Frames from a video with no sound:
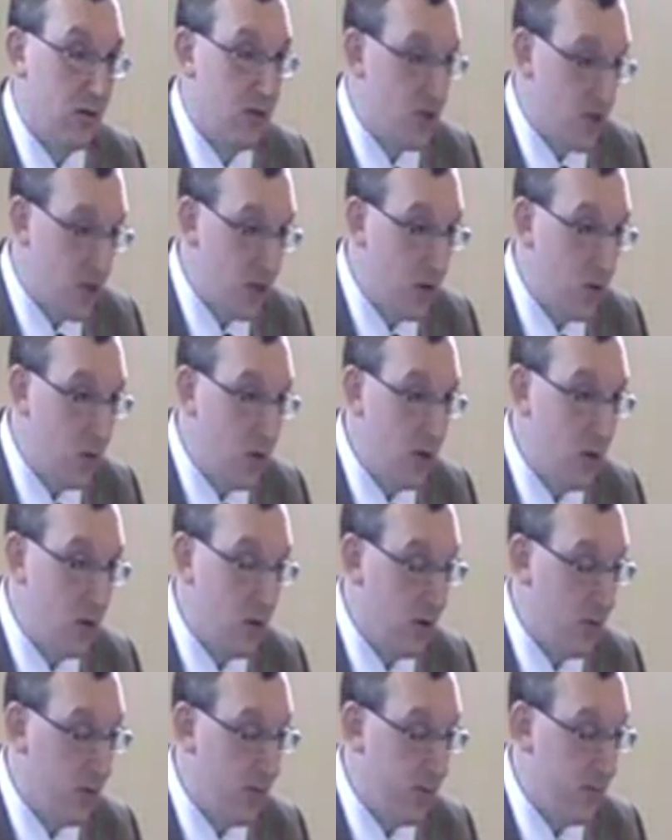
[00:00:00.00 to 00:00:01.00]
This is the only
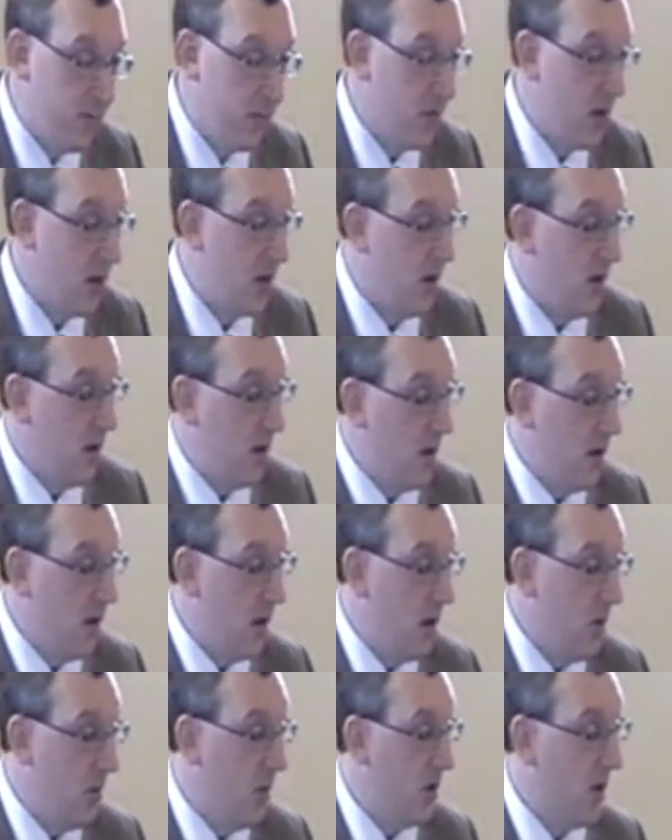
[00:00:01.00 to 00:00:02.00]
one.
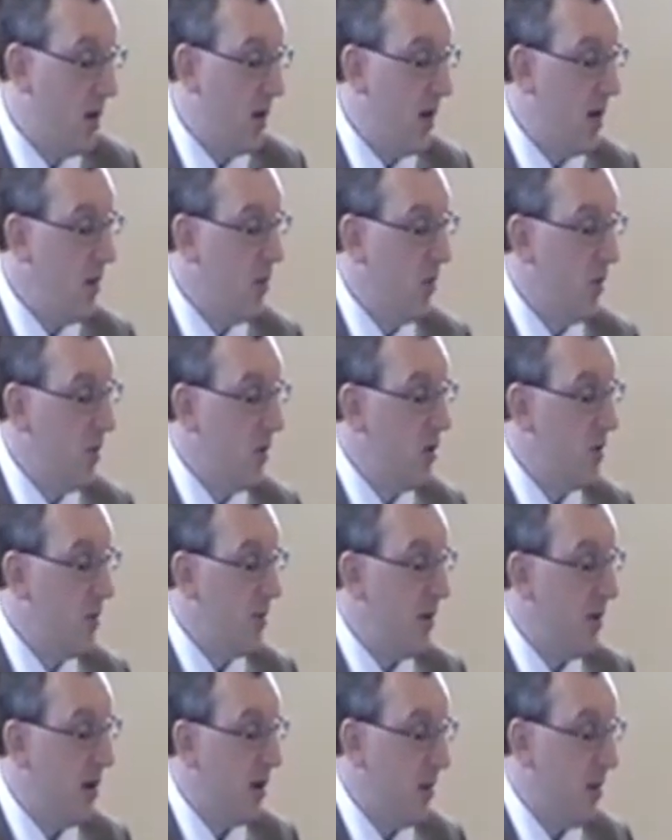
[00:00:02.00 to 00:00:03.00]
The book of
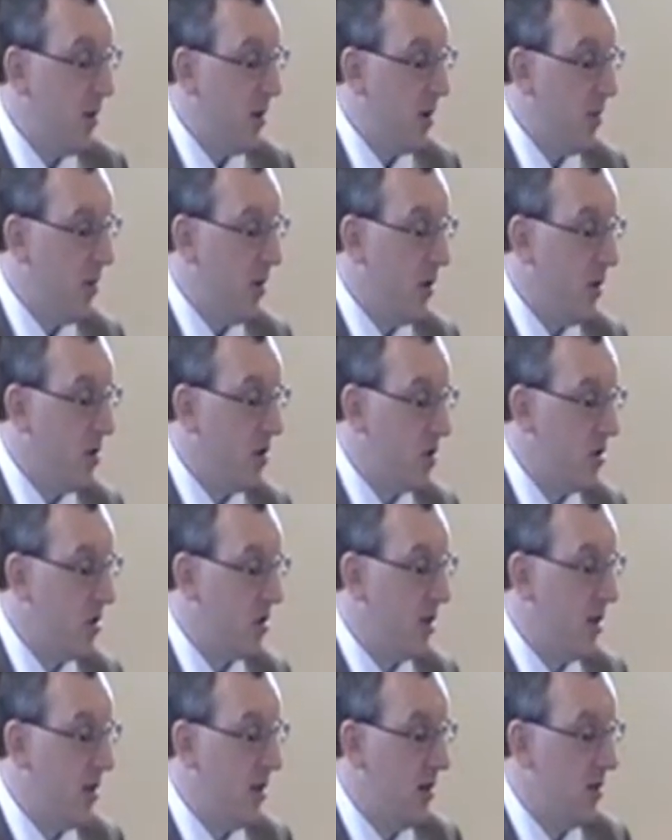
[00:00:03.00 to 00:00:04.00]
Hebrews being about
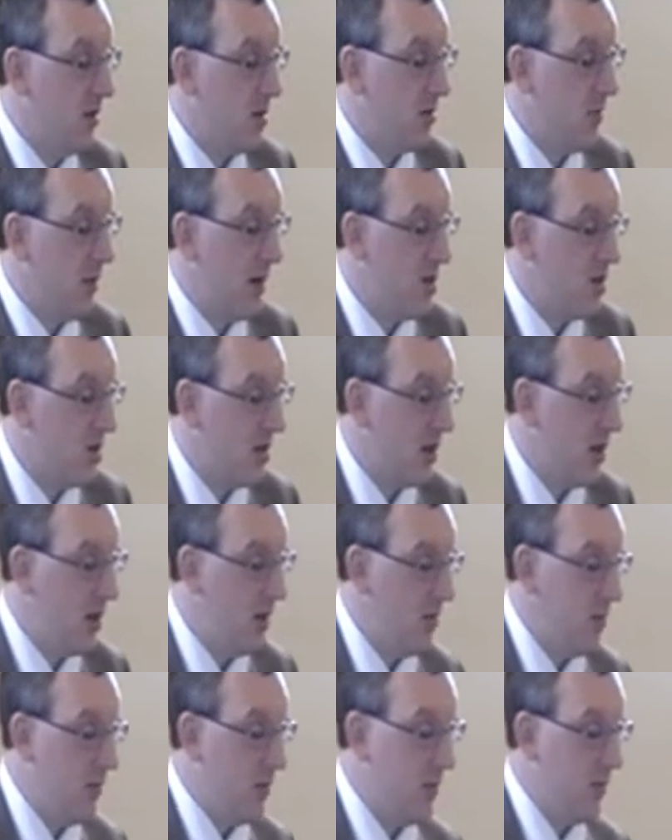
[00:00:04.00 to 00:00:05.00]
apostasy,
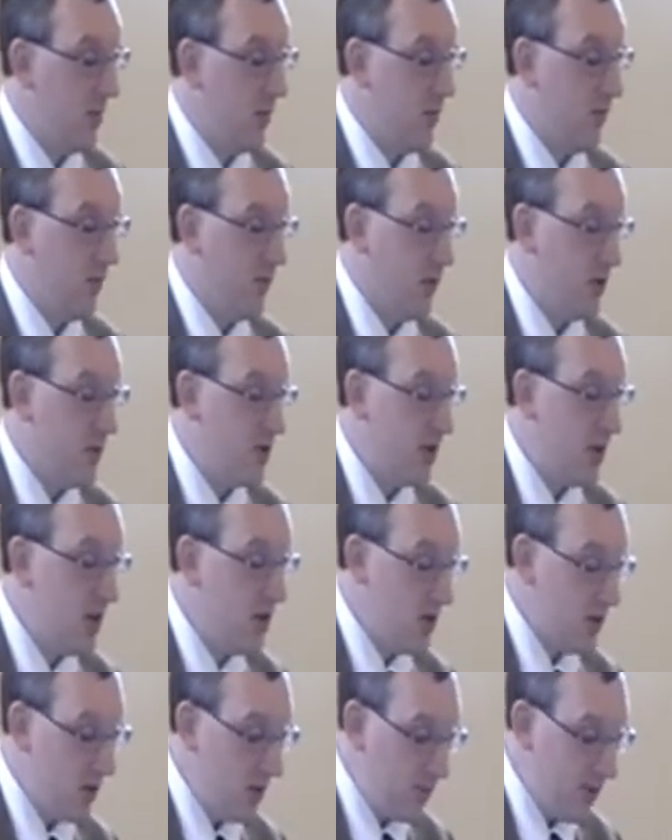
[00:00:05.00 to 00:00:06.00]
especially first
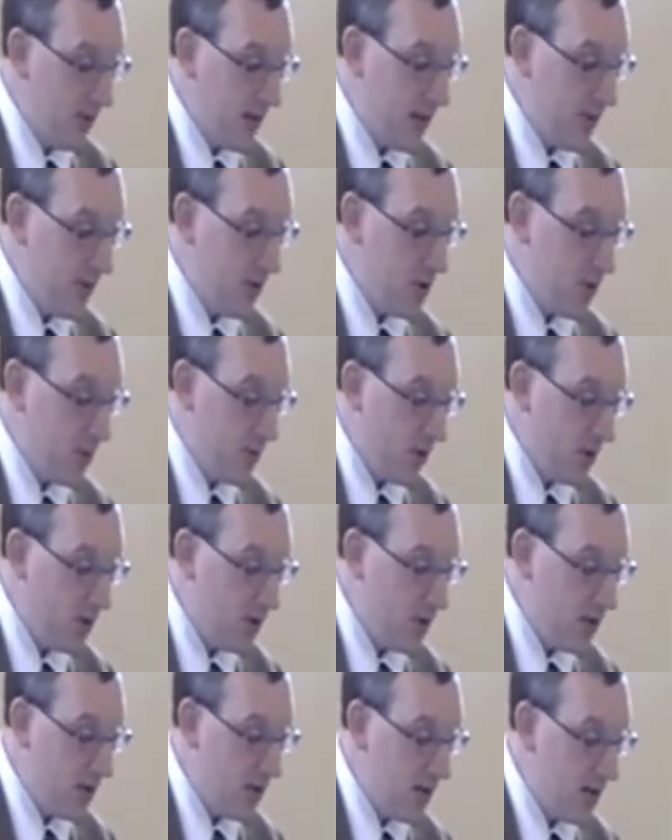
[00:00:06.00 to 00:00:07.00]
century believers
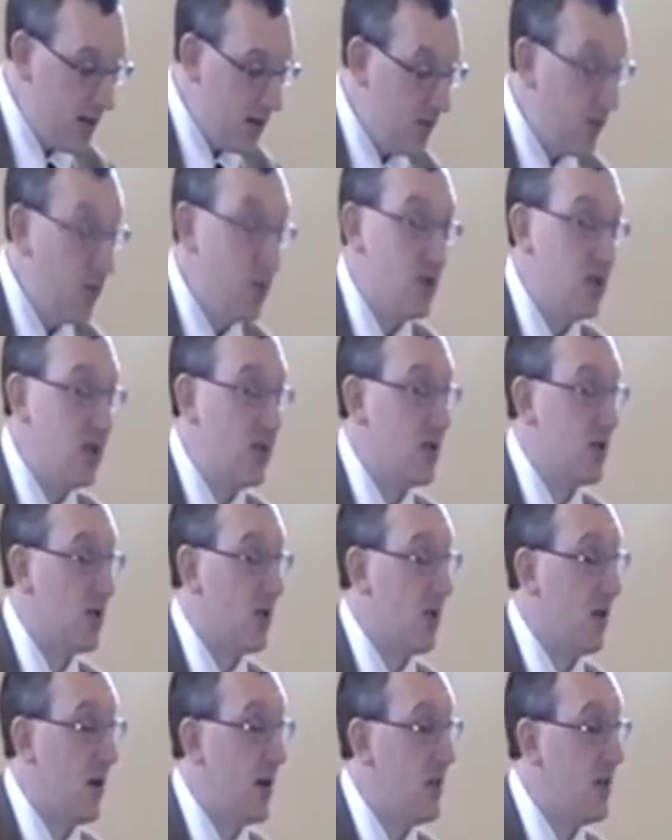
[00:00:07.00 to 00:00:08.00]
apostatizing from
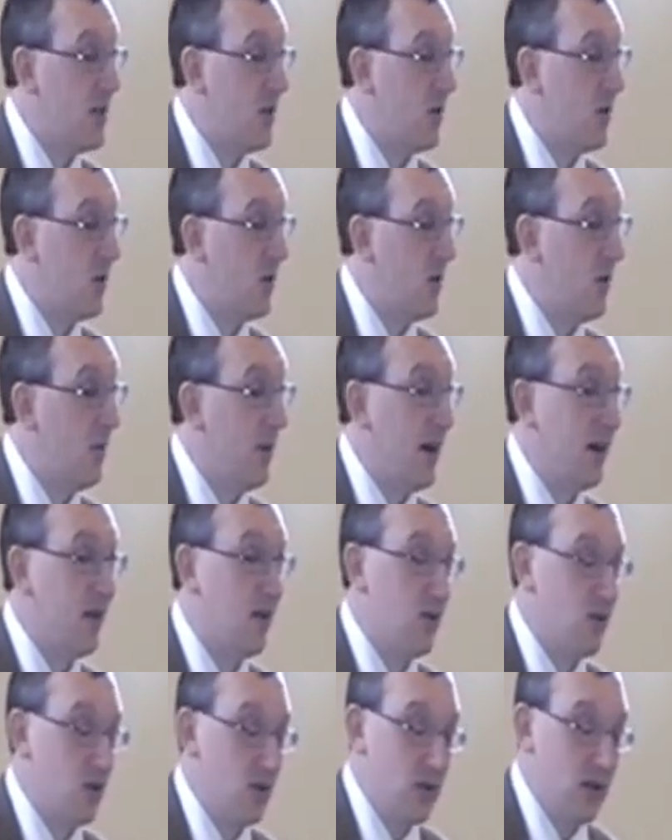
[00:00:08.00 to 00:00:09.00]
Jesus Christ and going
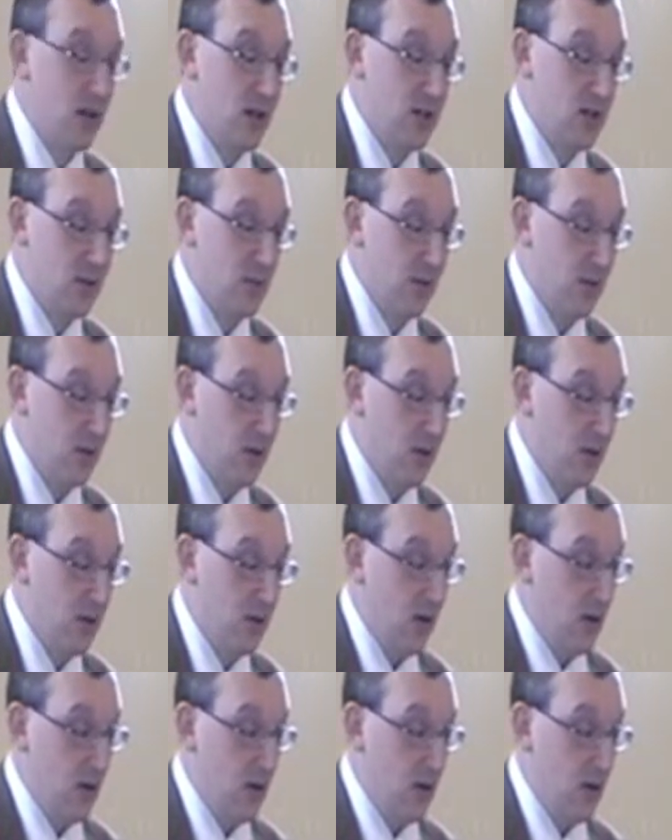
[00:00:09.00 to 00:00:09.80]
back to Judaism,